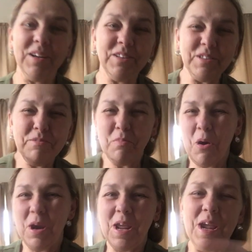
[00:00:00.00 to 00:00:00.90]
Good
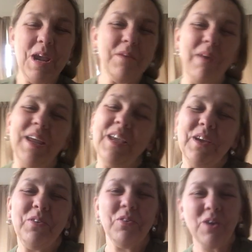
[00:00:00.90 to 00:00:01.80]
morning, my
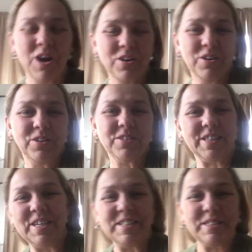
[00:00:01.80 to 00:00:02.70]

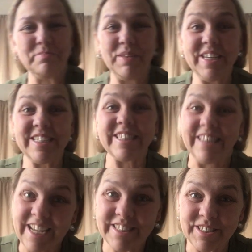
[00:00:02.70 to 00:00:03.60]
kindergartners. It's Miss
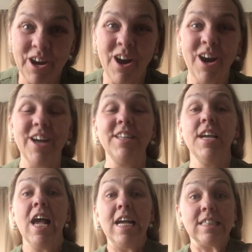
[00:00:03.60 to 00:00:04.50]
Lessard.
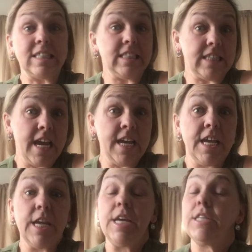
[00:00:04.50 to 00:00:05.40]

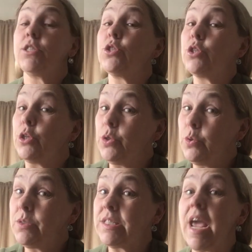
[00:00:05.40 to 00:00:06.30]
Today is
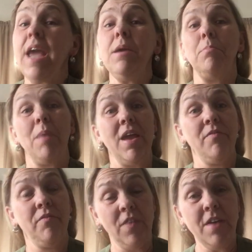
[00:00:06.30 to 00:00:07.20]
Tuesday, May
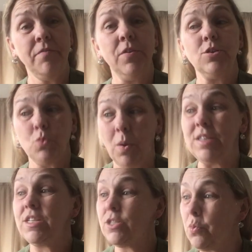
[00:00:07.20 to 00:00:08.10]
5th,
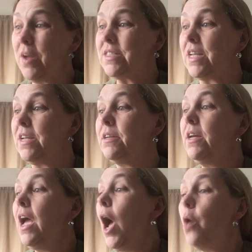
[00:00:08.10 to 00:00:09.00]
2020.
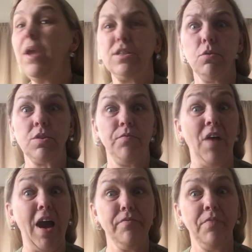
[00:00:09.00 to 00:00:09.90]
Okay, so it's
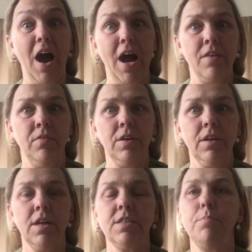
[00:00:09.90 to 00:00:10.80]
5-5
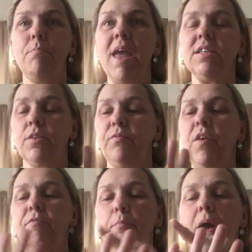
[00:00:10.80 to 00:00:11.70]
because May's the
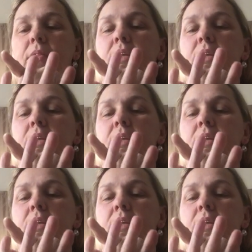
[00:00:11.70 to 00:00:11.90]
fifth month.